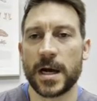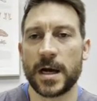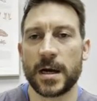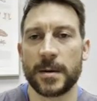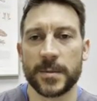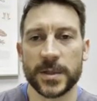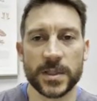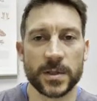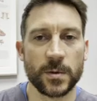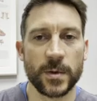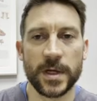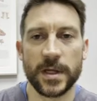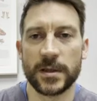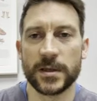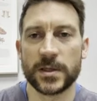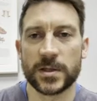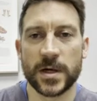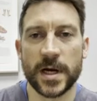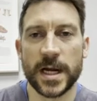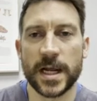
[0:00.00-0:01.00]
between
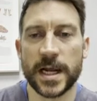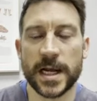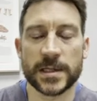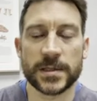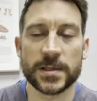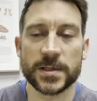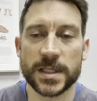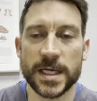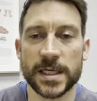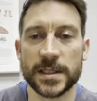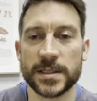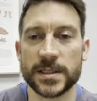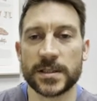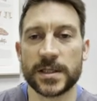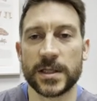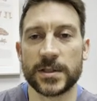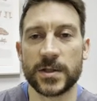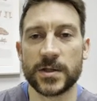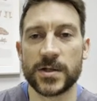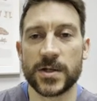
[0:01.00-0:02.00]
the training exercises
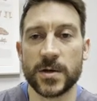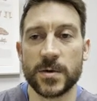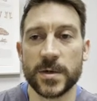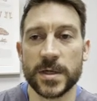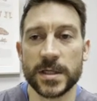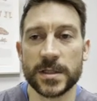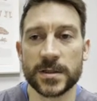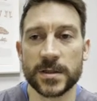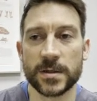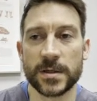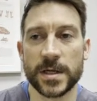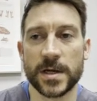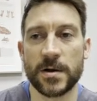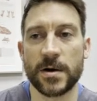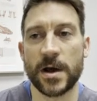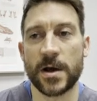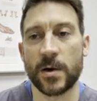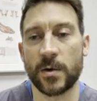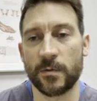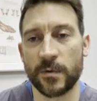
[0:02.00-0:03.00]
that you're doing so that
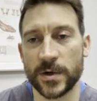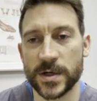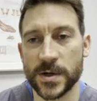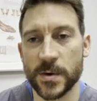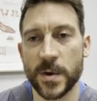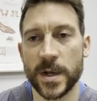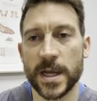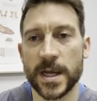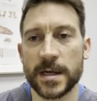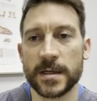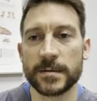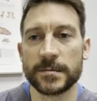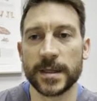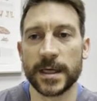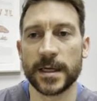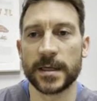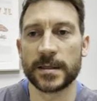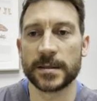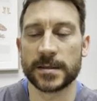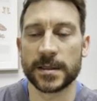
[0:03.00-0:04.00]
you're not overdoing it
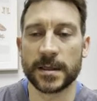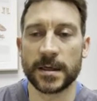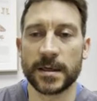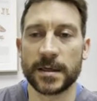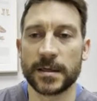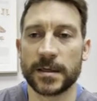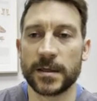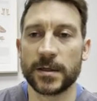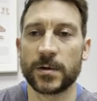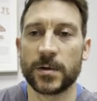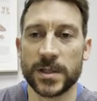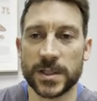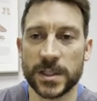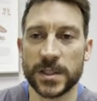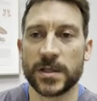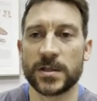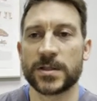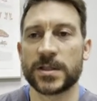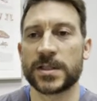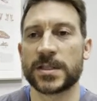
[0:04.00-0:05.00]
and
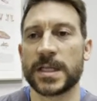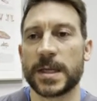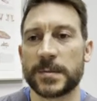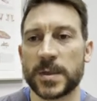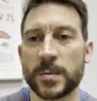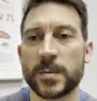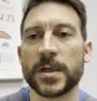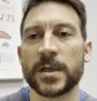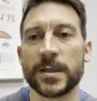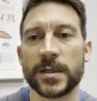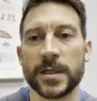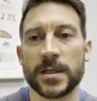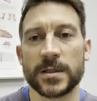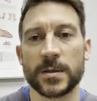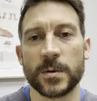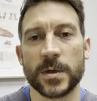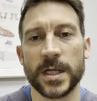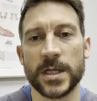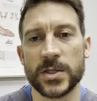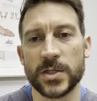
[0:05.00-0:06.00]
increasing your susceptibility
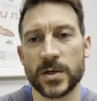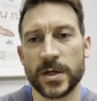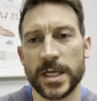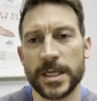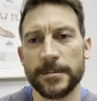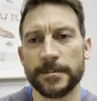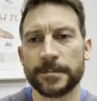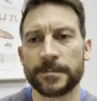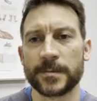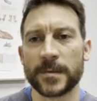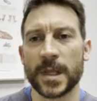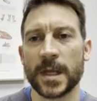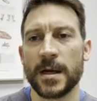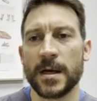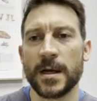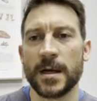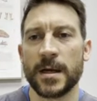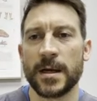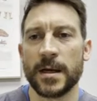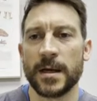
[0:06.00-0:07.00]
to an injury.
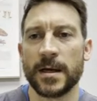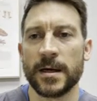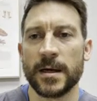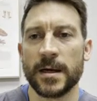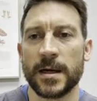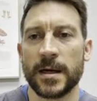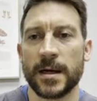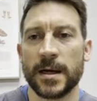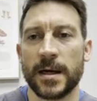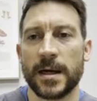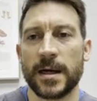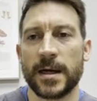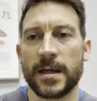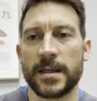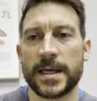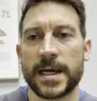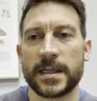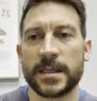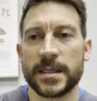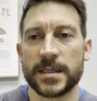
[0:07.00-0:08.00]
And
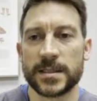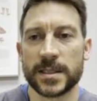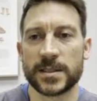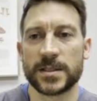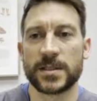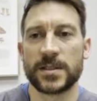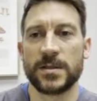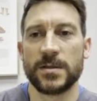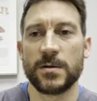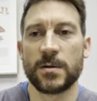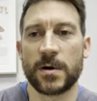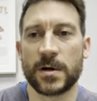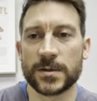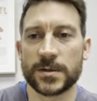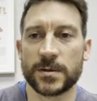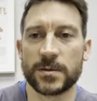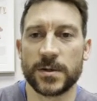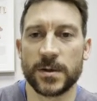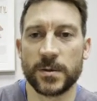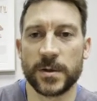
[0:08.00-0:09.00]
that leads us to
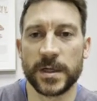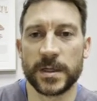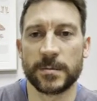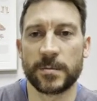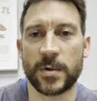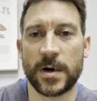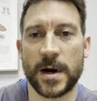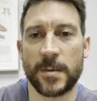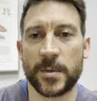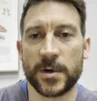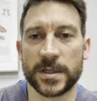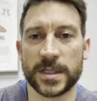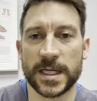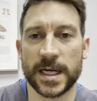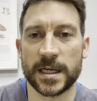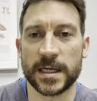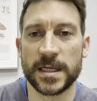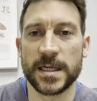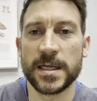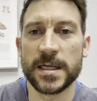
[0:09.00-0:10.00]
also doing proper
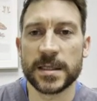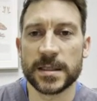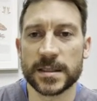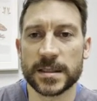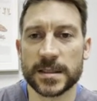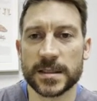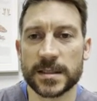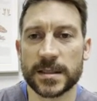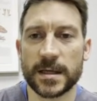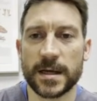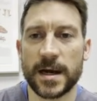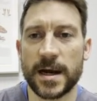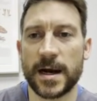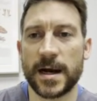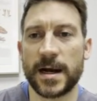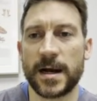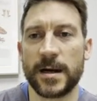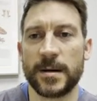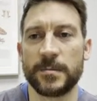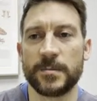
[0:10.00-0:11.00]
techniques.
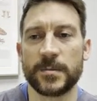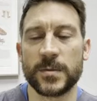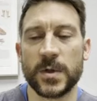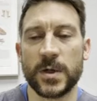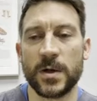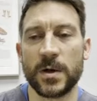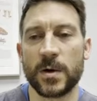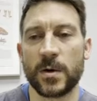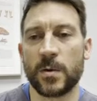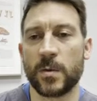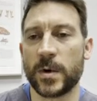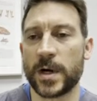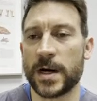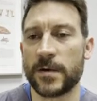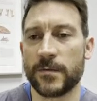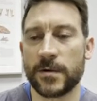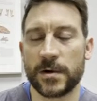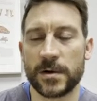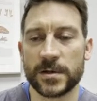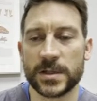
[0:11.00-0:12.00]

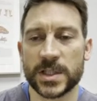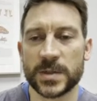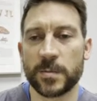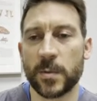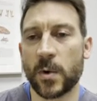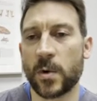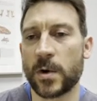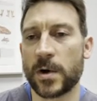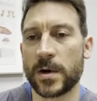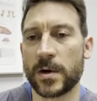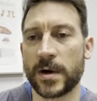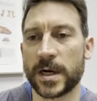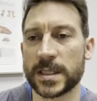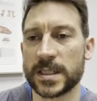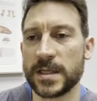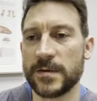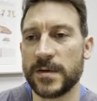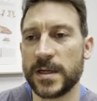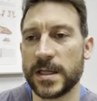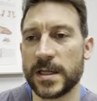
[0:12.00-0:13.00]
Whatever sport or
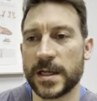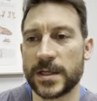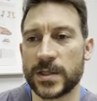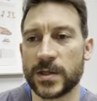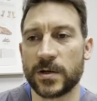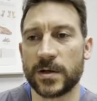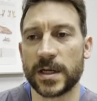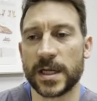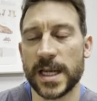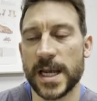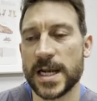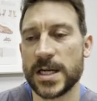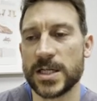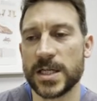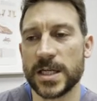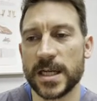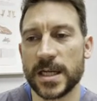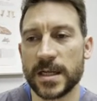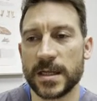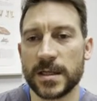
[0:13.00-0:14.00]
activity that you're
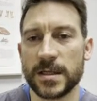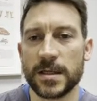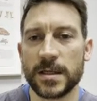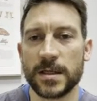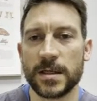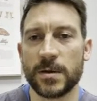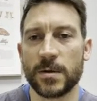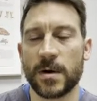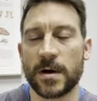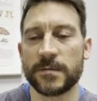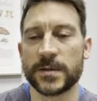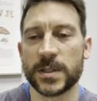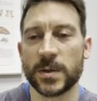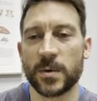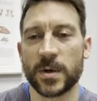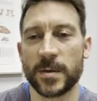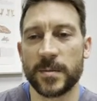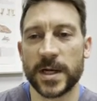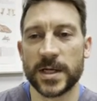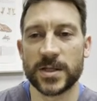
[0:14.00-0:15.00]
engaging in, you obviously
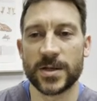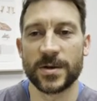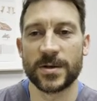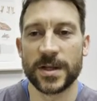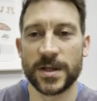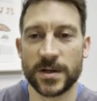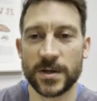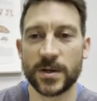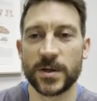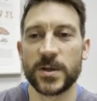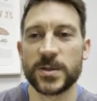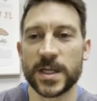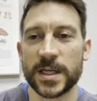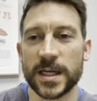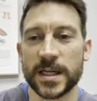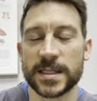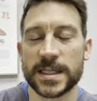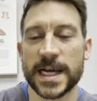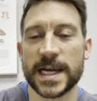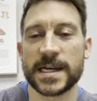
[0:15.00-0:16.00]
want to make sure that you're using
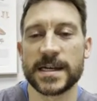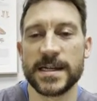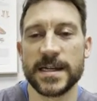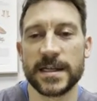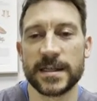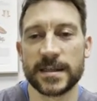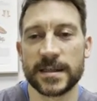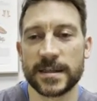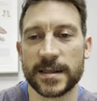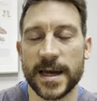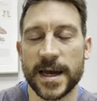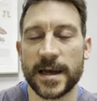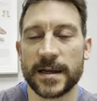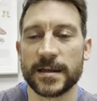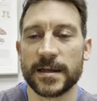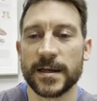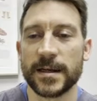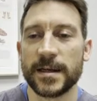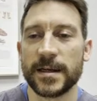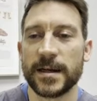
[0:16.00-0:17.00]
a technique
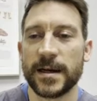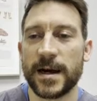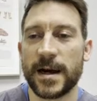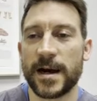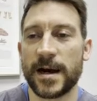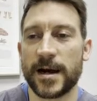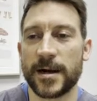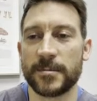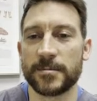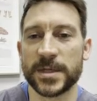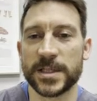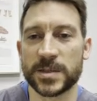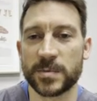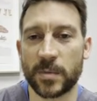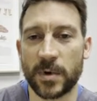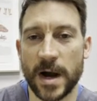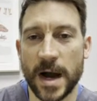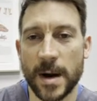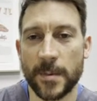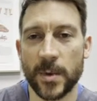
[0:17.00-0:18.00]
that is
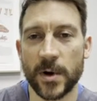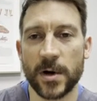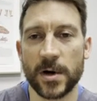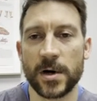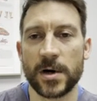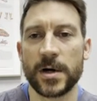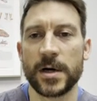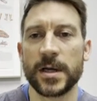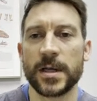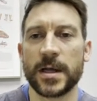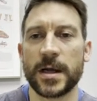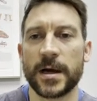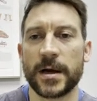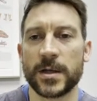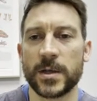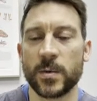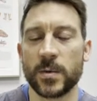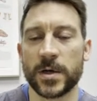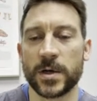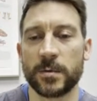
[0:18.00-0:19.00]
proper.
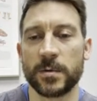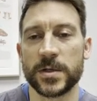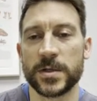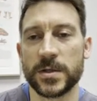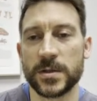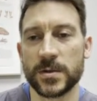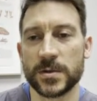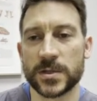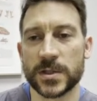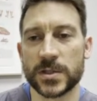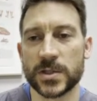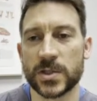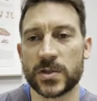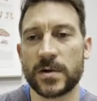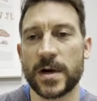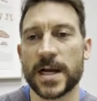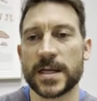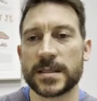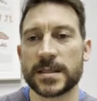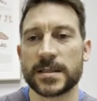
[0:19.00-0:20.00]
You want to reduce the
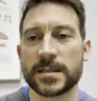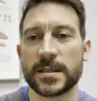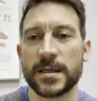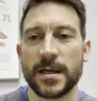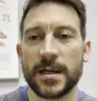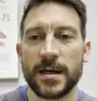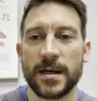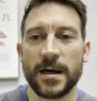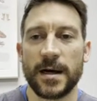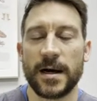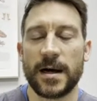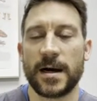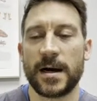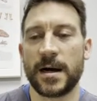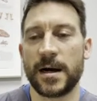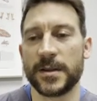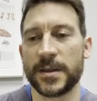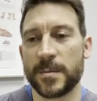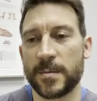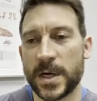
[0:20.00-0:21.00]
stress
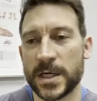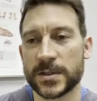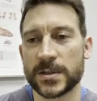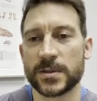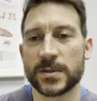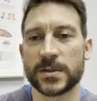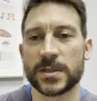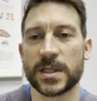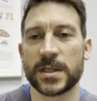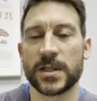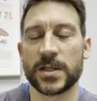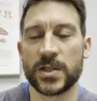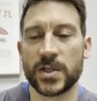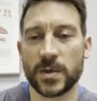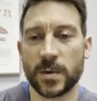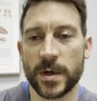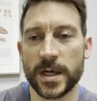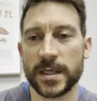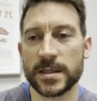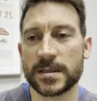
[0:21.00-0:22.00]
on the muscles and the
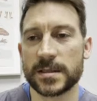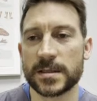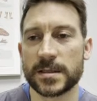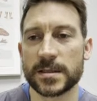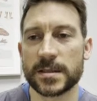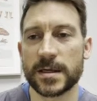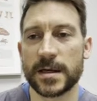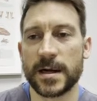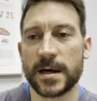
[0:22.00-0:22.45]
joints